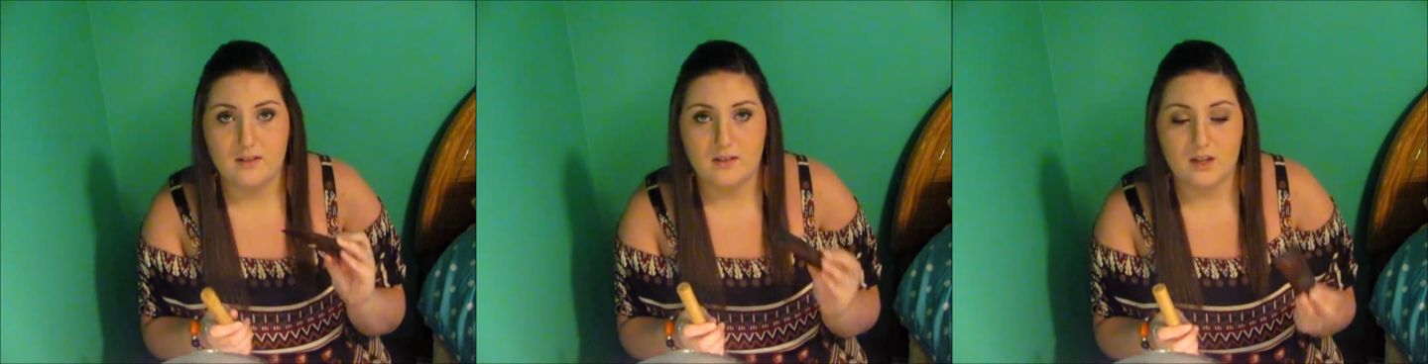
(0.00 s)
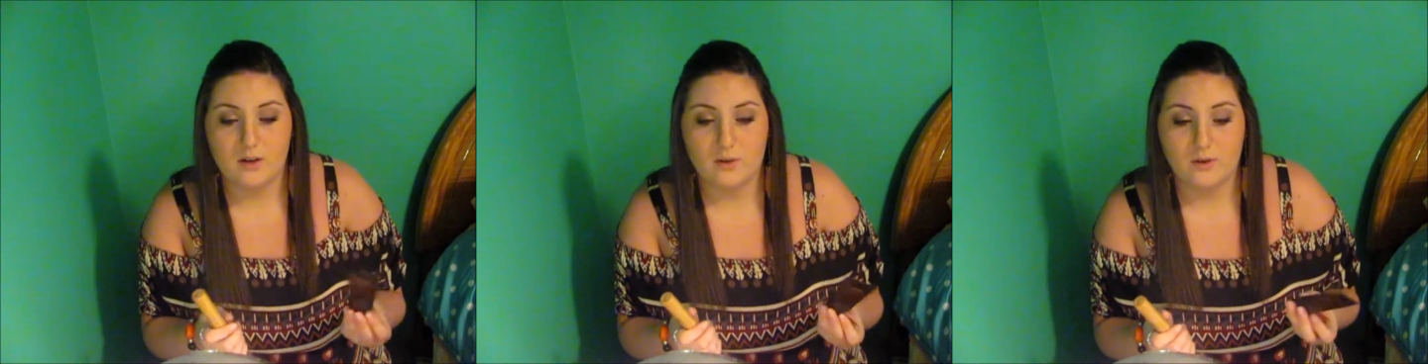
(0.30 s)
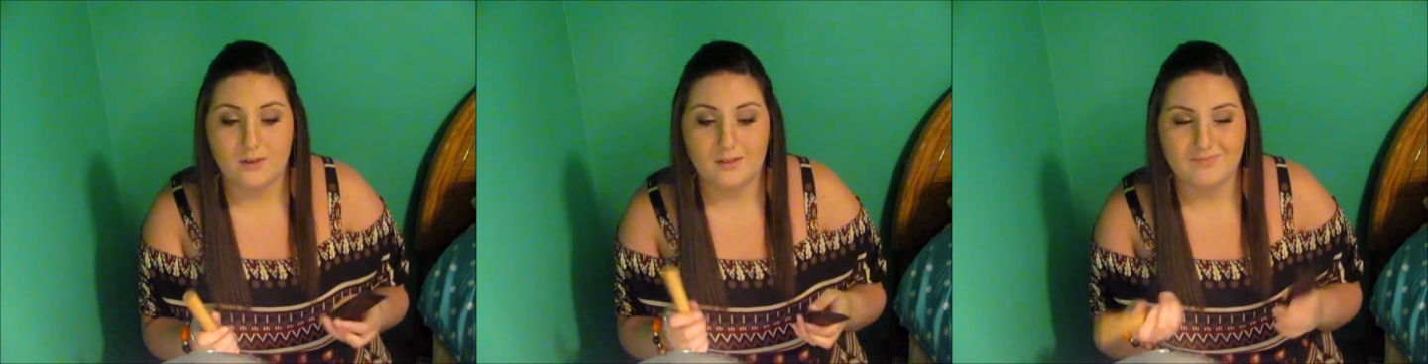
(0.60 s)

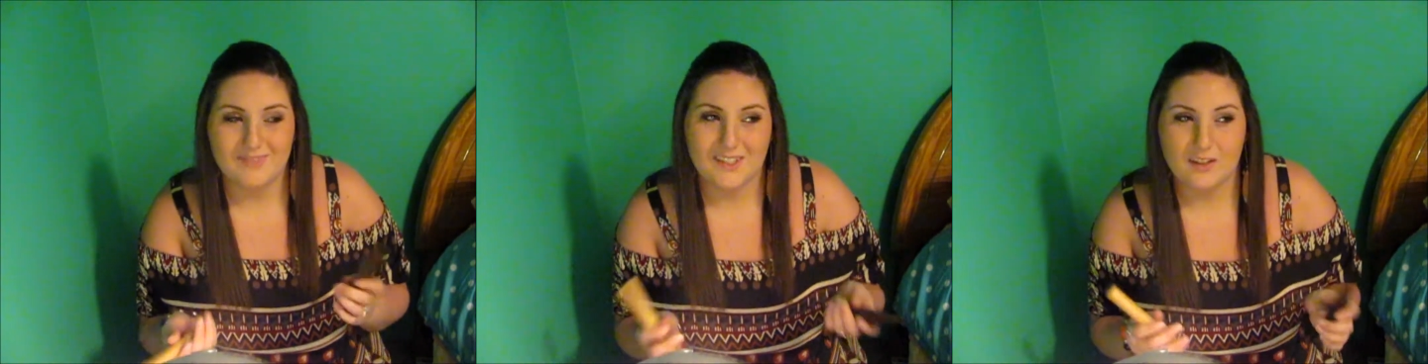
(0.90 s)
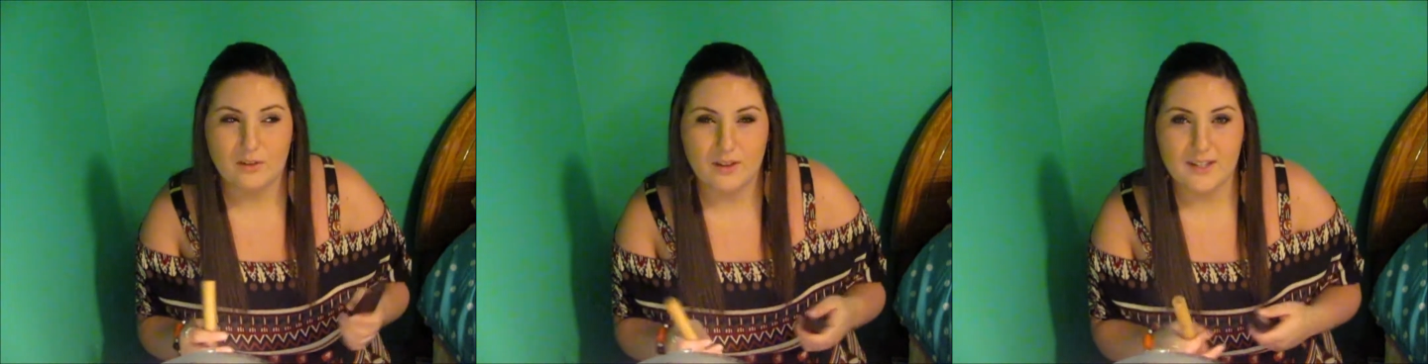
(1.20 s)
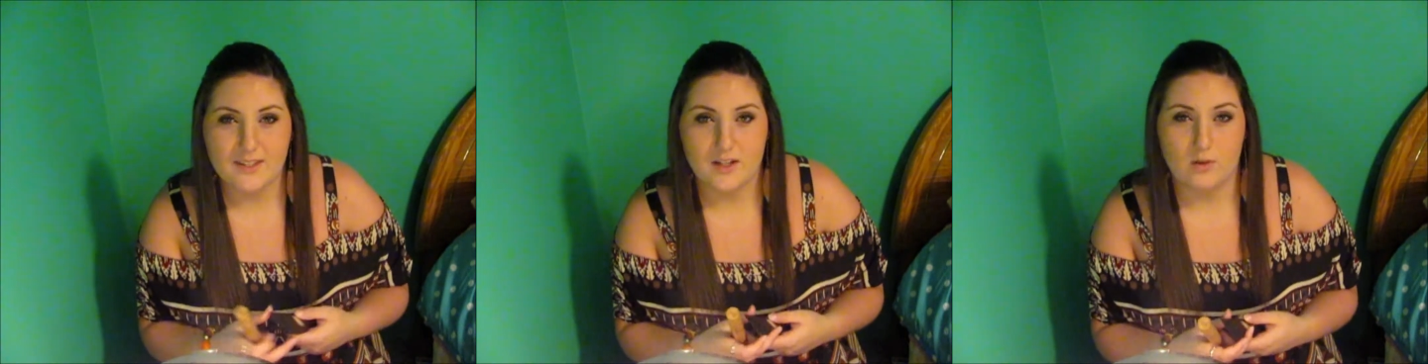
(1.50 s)
so a little
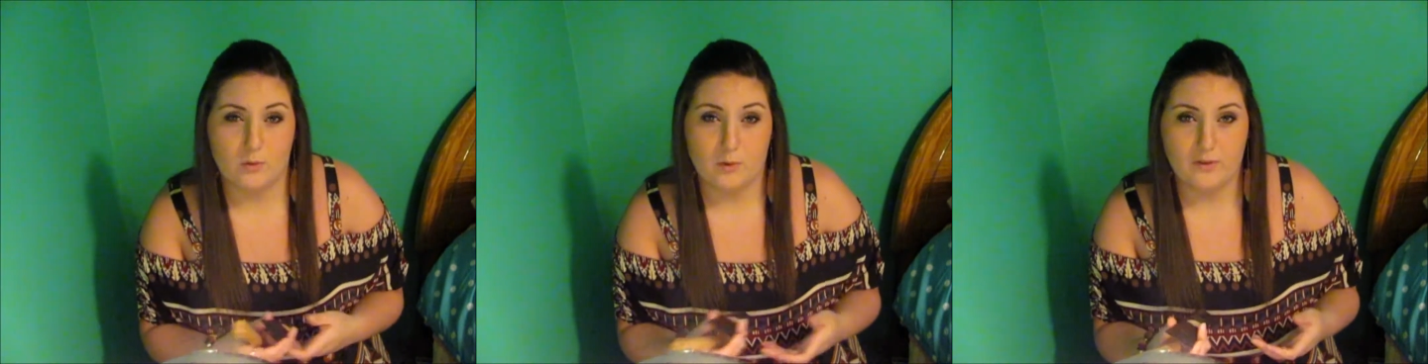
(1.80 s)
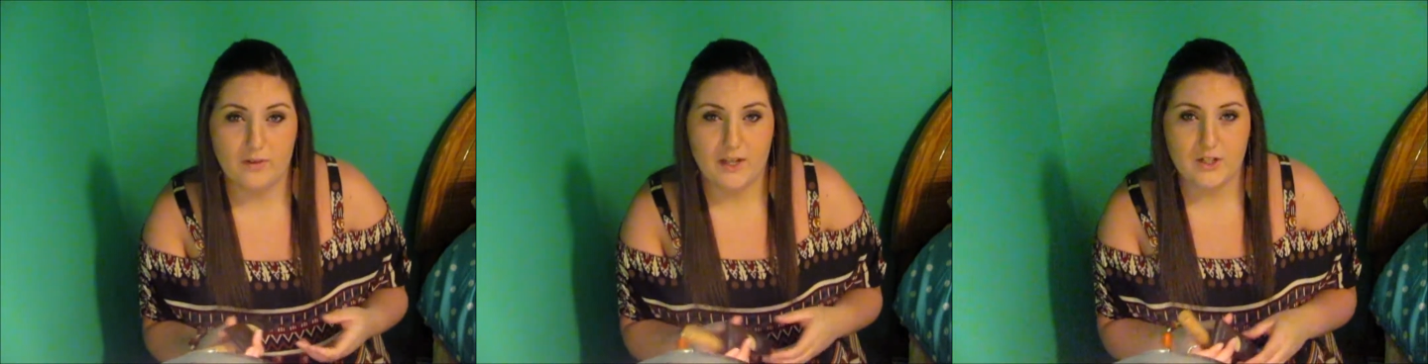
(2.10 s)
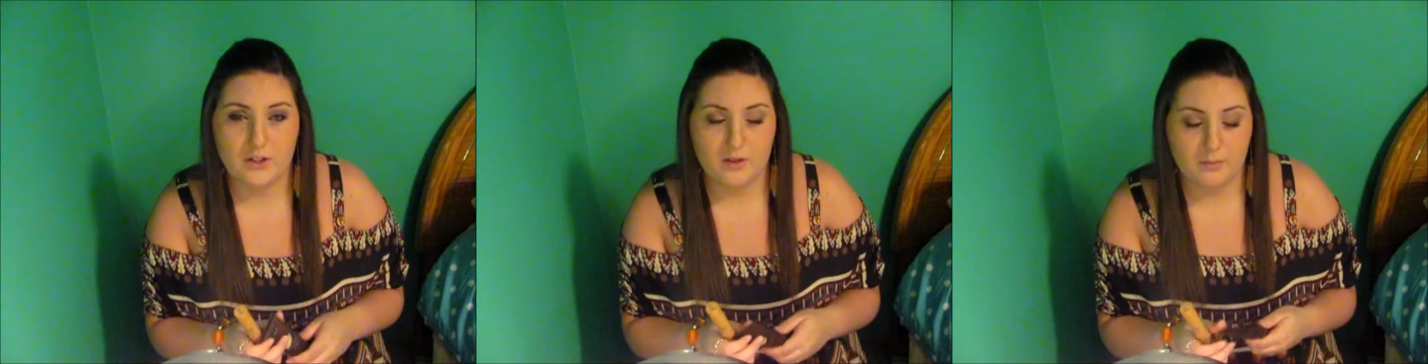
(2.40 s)
less than a normal
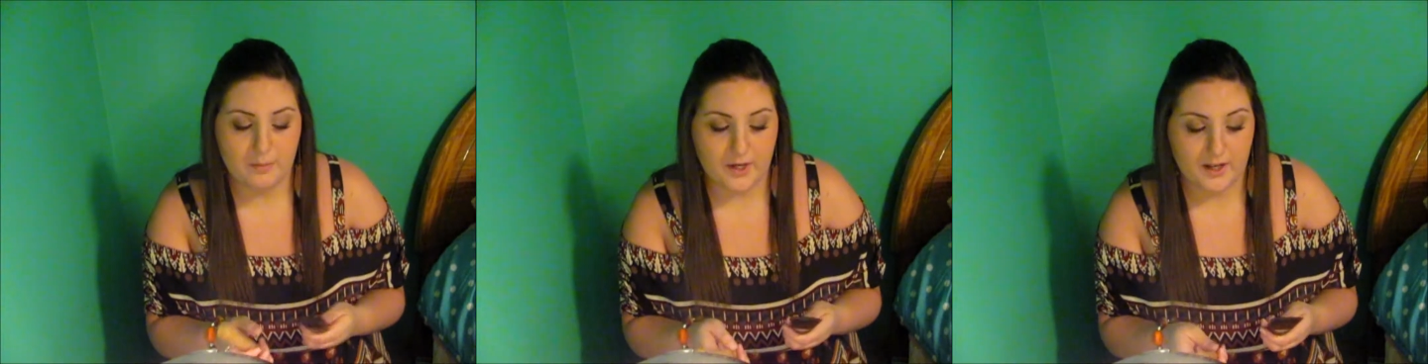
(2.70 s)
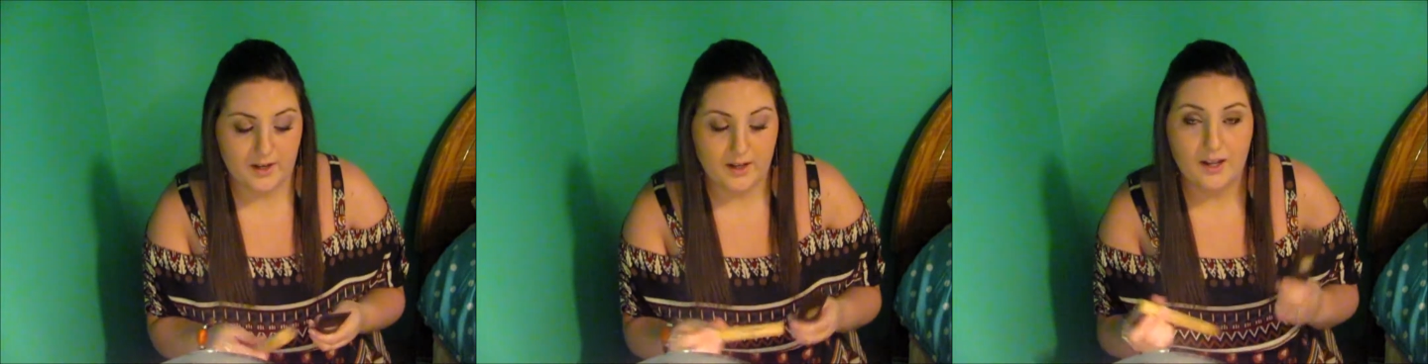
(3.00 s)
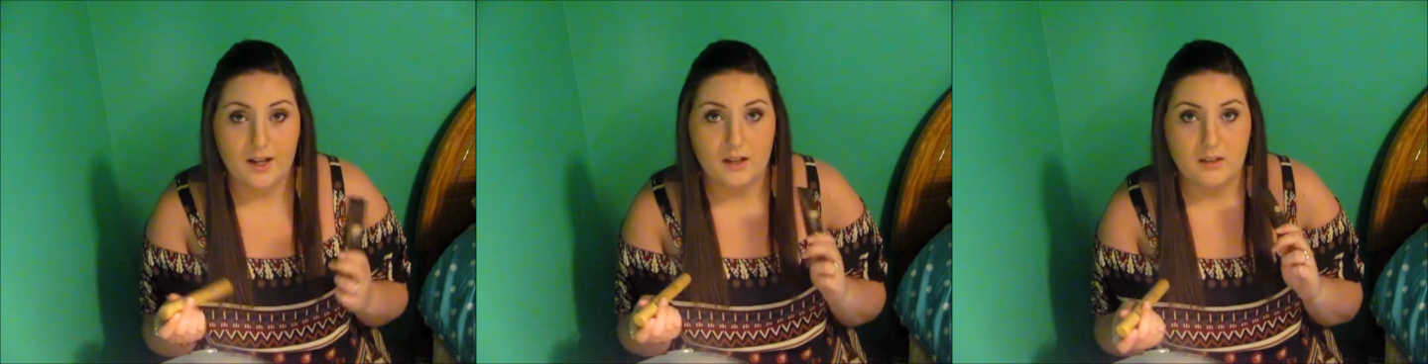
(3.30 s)
foundation, but
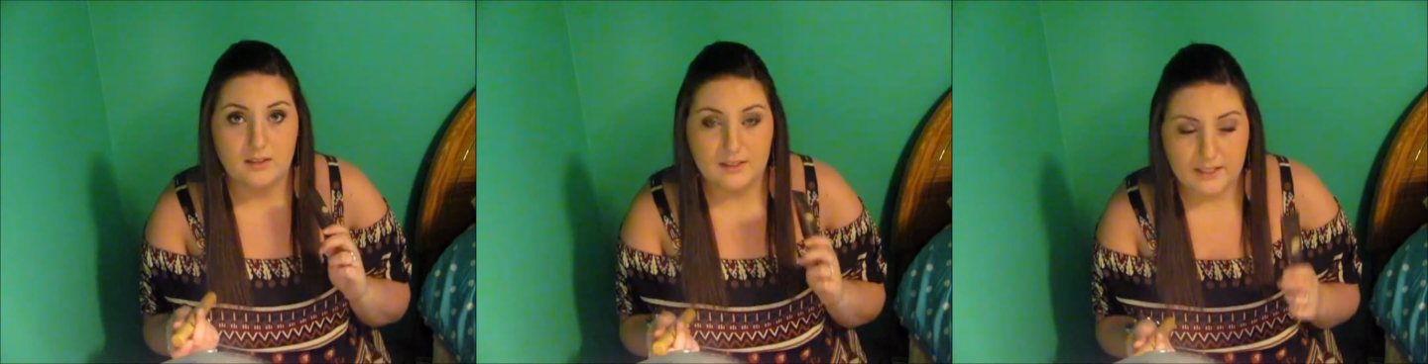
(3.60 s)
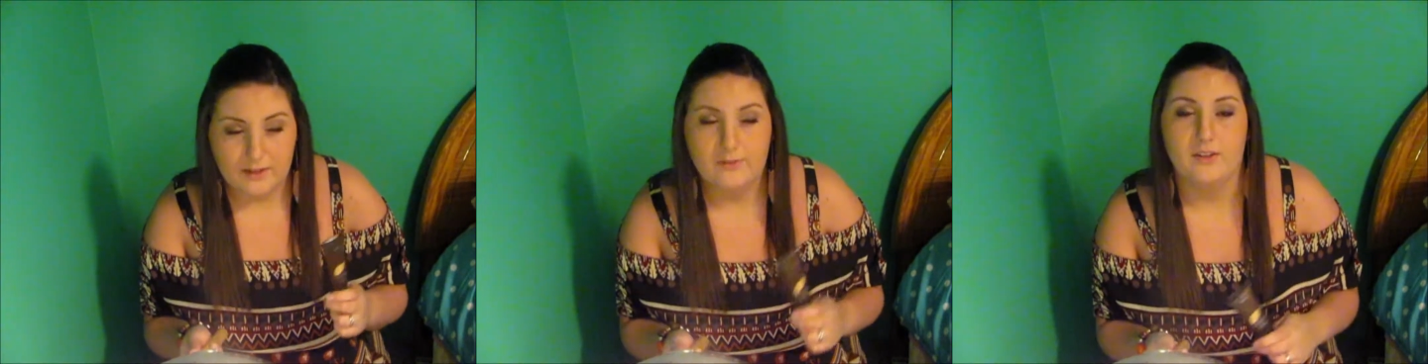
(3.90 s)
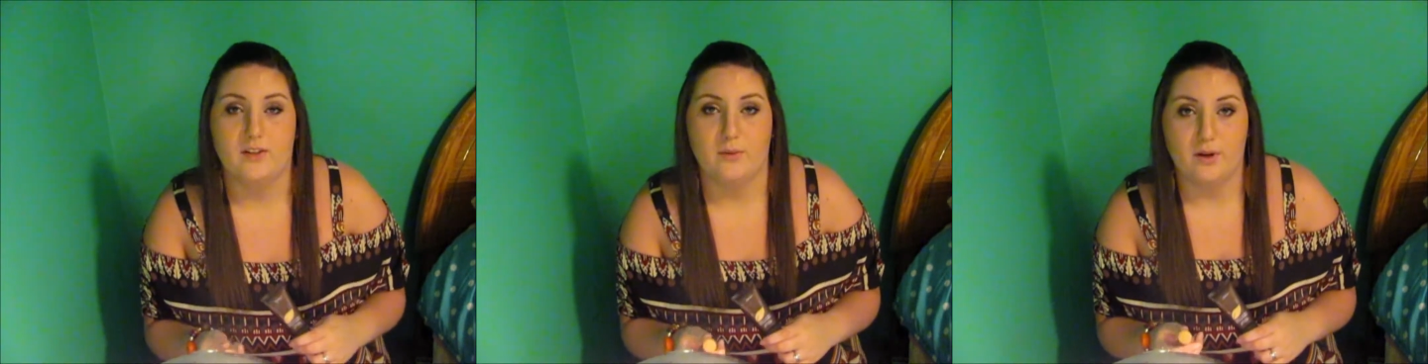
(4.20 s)

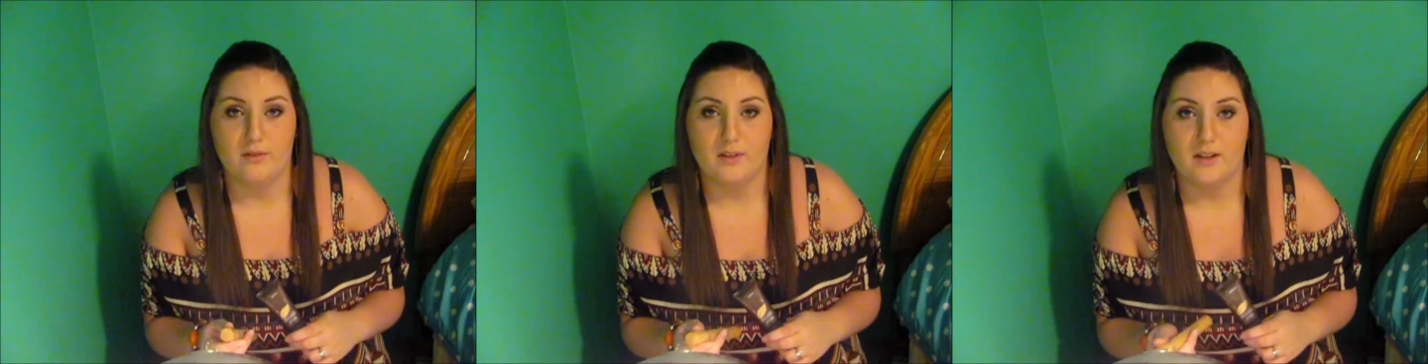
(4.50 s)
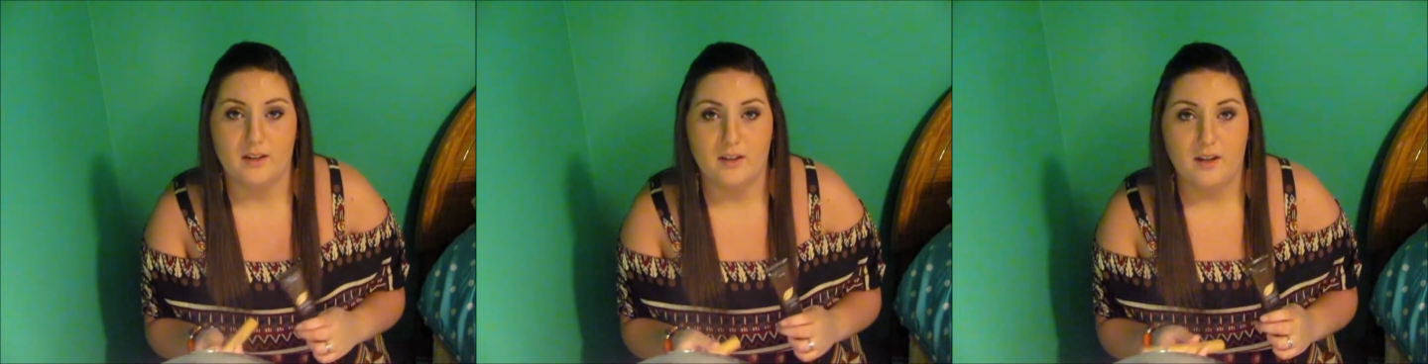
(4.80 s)
definitely worth it.